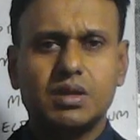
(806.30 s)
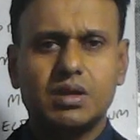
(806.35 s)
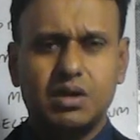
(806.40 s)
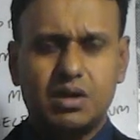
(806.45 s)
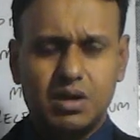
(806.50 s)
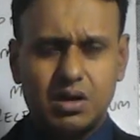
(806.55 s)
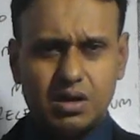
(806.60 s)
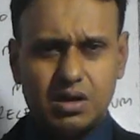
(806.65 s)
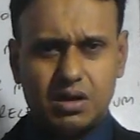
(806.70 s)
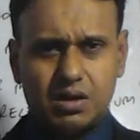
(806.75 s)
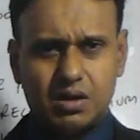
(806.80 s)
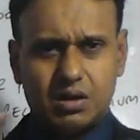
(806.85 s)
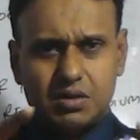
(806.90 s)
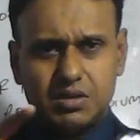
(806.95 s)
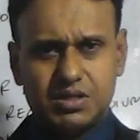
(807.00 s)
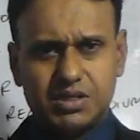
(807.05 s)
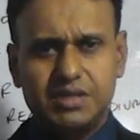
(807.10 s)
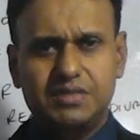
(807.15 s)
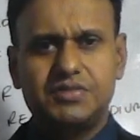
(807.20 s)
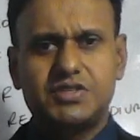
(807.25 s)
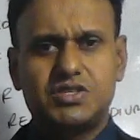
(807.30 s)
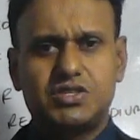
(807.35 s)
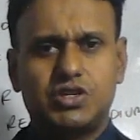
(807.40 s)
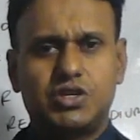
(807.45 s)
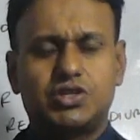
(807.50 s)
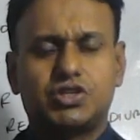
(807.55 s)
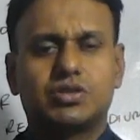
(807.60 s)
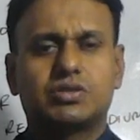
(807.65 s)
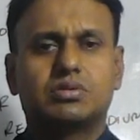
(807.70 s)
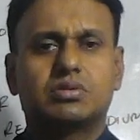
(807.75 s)
TV
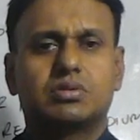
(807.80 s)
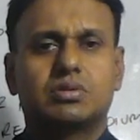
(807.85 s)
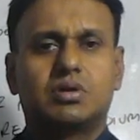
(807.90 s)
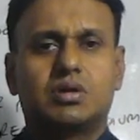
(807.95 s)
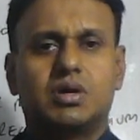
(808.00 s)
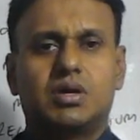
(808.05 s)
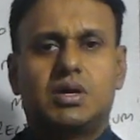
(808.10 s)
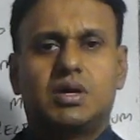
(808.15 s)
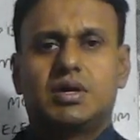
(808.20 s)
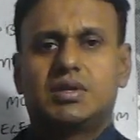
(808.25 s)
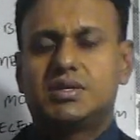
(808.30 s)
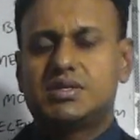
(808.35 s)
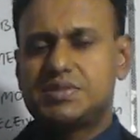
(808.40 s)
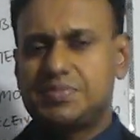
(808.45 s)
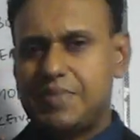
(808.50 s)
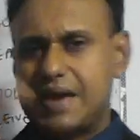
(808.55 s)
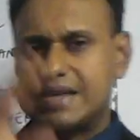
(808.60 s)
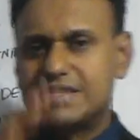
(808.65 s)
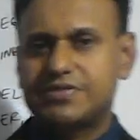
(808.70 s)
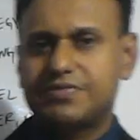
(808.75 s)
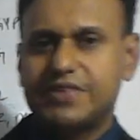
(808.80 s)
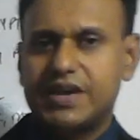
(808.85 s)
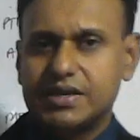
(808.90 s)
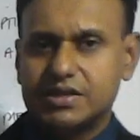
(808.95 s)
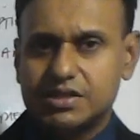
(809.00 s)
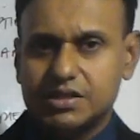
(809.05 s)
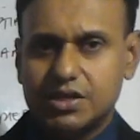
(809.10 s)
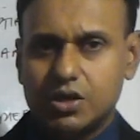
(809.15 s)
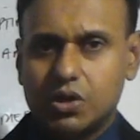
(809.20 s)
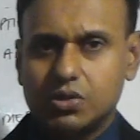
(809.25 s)
station, there's a massive
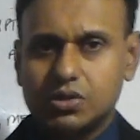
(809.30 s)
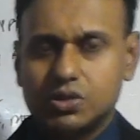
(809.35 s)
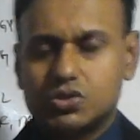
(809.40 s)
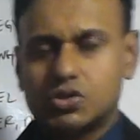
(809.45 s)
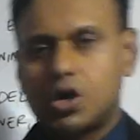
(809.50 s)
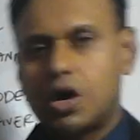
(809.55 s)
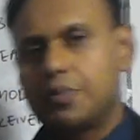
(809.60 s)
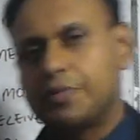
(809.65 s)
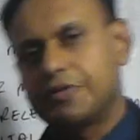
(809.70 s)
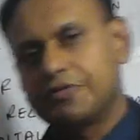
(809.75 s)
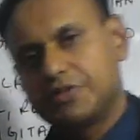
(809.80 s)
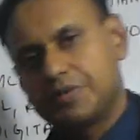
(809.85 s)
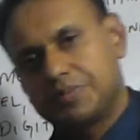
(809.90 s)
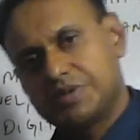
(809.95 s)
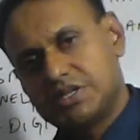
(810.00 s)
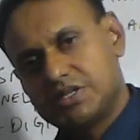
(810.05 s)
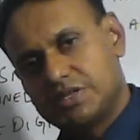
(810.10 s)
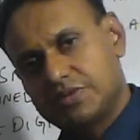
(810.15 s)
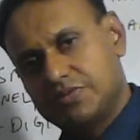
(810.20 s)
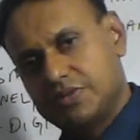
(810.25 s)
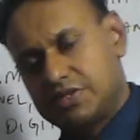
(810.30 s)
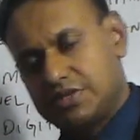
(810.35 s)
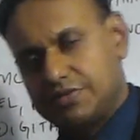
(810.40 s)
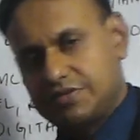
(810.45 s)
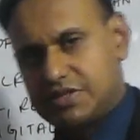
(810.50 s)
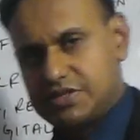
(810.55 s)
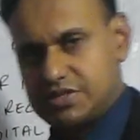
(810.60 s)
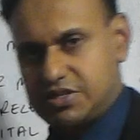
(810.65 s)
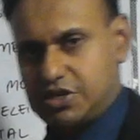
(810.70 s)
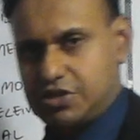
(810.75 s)
antenna on the top of the PTV
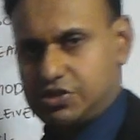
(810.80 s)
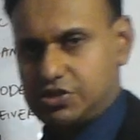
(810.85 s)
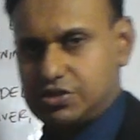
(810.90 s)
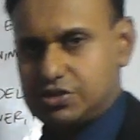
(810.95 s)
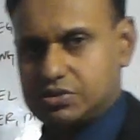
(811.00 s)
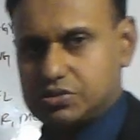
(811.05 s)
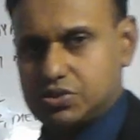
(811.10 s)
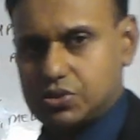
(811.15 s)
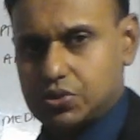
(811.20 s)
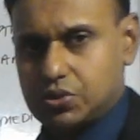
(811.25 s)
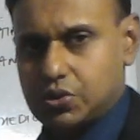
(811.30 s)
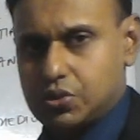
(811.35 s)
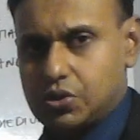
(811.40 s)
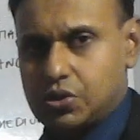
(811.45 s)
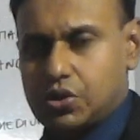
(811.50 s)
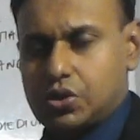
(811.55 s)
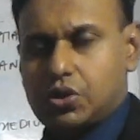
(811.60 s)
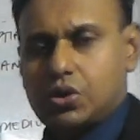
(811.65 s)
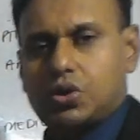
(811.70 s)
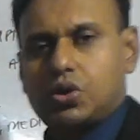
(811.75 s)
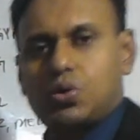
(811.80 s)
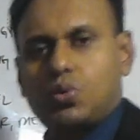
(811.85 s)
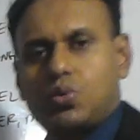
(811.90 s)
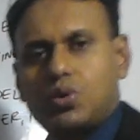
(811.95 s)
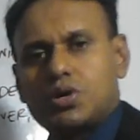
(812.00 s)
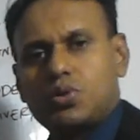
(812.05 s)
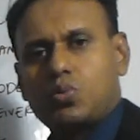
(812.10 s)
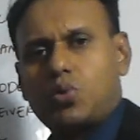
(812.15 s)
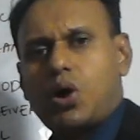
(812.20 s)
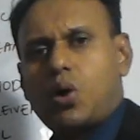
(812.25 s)
TV station. So
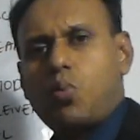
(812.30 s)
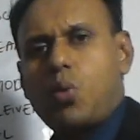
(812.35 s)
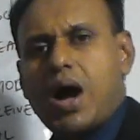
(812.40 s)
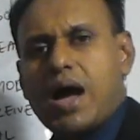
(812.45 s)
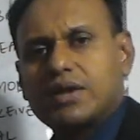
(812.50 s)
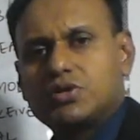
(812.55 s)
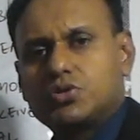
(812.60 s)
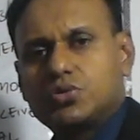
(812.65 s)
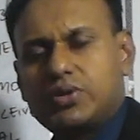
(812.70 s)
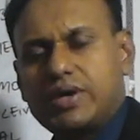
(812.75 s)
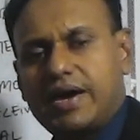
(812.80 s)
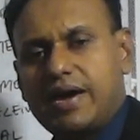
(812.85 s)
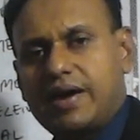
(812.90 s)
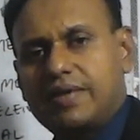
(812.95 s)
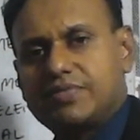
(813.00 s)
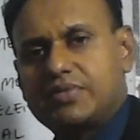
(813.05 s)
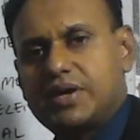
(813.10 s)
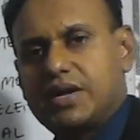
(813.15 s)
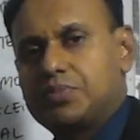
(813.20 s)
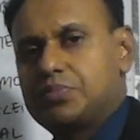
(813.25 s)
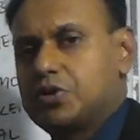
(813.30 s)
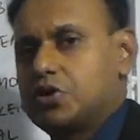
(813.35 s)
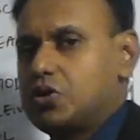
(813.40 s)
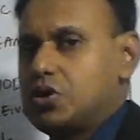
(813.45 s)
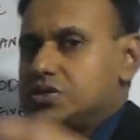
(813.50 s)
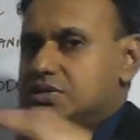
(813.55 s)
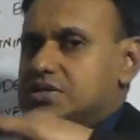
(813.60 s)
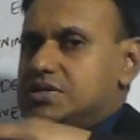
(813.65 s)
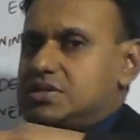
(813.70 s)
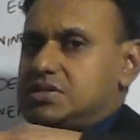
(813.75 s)
why do they have that?
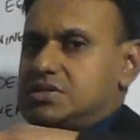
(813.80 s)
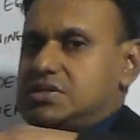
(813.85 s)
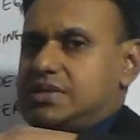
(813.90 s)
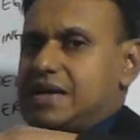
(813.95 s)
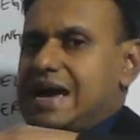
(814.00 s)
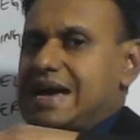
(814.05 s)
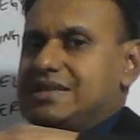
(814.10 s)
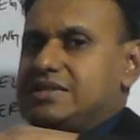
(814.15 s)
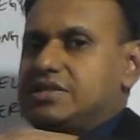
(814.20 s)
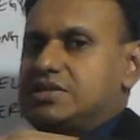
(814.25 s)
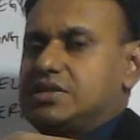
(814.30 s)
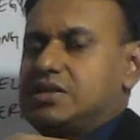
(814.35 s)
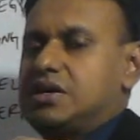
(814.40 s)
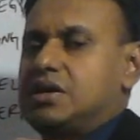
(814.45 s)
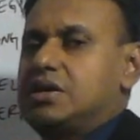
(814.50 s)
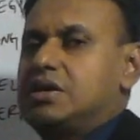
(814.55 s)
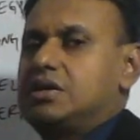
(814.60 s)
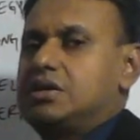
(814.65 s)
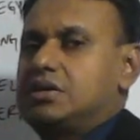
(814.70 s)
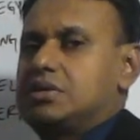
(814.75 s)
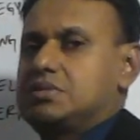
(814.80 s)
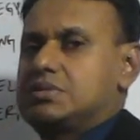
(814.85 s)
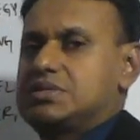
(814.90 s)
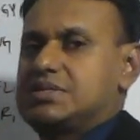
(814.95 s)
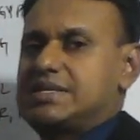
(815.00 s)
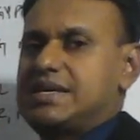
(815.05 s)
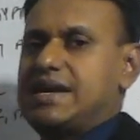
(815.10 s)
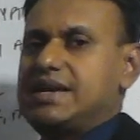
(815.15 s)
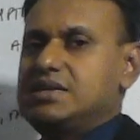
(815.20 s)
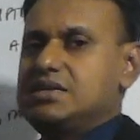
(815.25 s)
Because this antenna
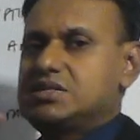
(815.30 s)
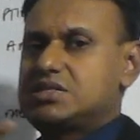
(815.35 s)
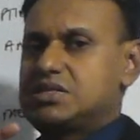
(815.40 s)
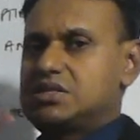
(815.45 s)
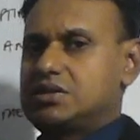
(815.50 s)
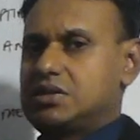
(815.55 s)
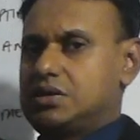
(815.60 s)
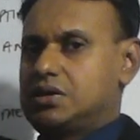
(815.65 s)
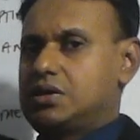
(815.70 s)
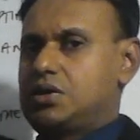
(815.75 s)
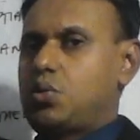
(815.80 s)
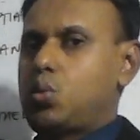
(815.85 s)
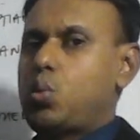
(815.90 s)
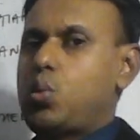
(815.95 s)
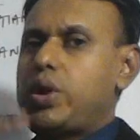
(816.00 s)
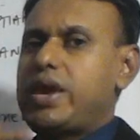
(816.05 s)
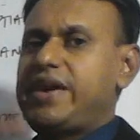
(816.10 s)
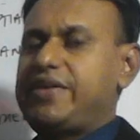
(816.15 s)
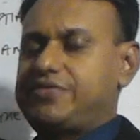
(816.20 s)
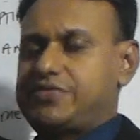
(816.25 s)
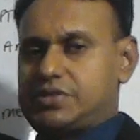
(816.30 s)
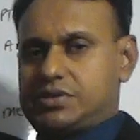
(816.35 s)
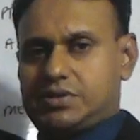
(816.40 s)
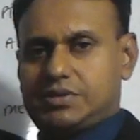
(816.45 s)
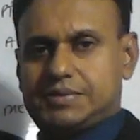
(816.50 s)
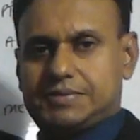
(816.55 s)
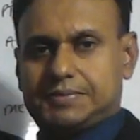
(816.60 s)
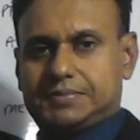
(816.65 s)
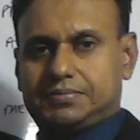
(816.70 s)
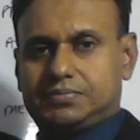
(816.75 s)
sends waves
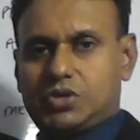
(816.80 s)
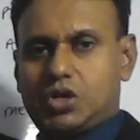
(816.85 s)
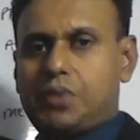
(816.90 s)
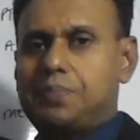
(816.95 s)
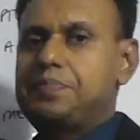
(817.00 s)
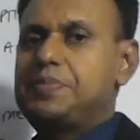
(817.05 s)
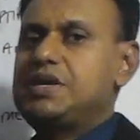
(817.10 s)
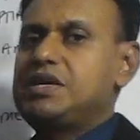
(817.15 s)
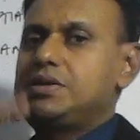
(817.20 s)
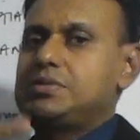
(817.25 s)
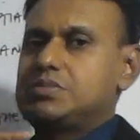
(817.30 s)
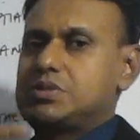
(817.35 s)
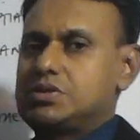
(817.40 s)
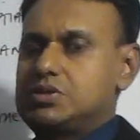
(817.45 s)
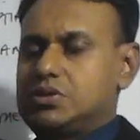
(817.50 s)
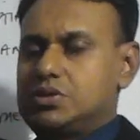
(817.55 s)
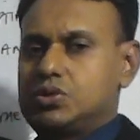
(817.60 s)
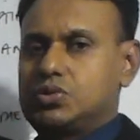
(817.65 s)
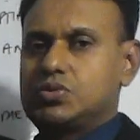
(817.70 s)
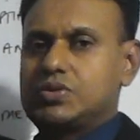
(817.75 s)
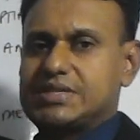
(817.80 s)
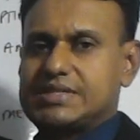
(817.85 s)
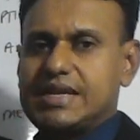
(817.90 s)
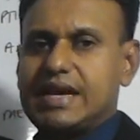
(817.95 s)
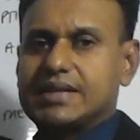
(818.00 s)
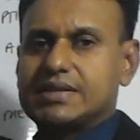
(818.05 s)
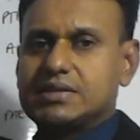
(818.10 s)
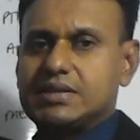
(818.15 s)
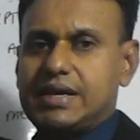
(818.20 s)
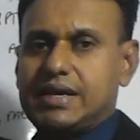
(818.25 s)
or beams to the
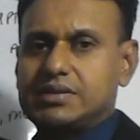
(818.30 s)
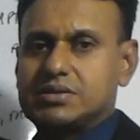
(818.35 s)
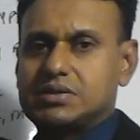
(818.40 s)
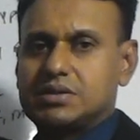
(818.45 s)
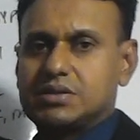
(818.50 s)
satellite,